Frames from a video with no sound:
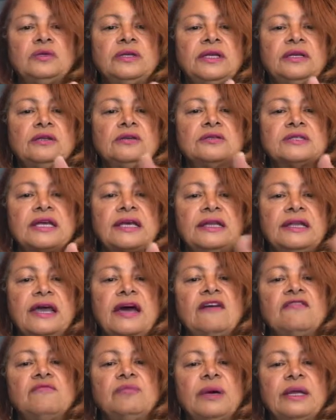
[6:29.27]
It looks like an
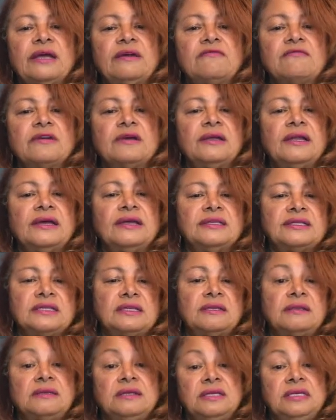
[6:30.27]
elephant, but it's a
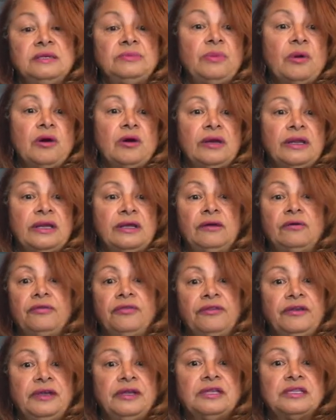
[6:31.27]
teapot. I don't
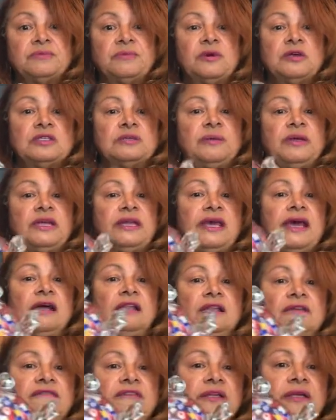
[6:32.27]
think it's supposed to be an
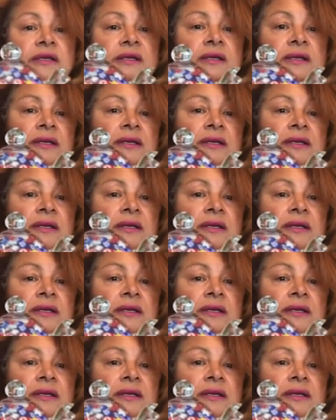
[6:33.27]
elephant.